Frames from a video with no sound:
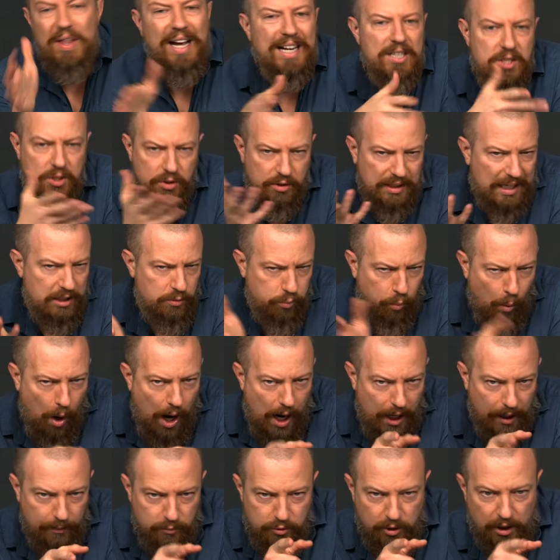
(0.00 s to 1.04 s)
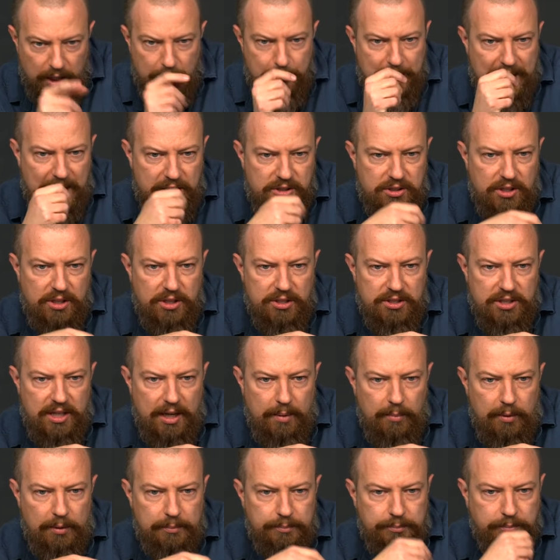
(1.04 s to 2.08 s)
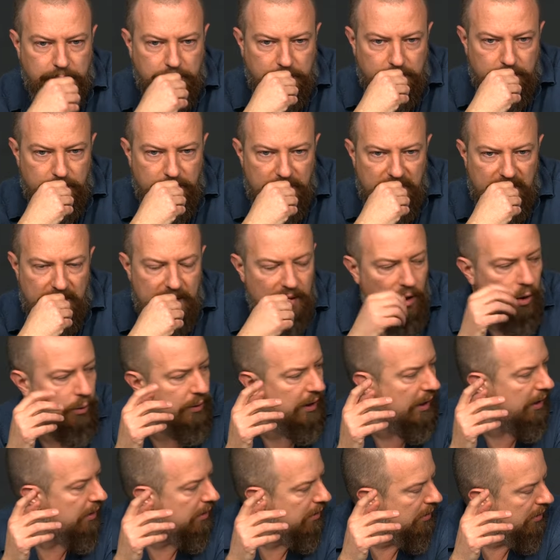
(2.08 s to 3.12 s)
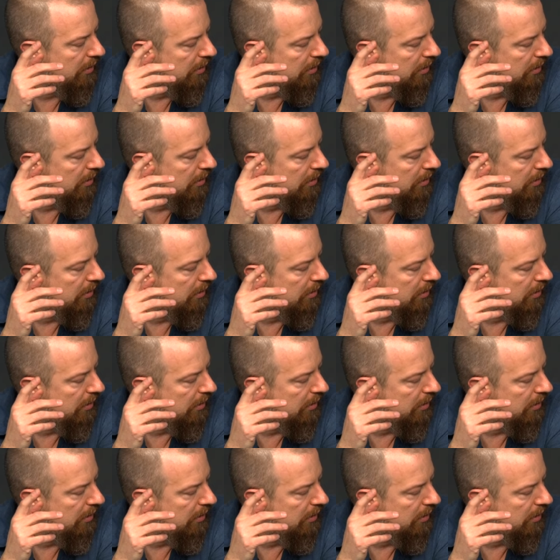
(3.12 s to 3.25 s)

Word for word: that's that's why I'm trying to match to this camera. Okay.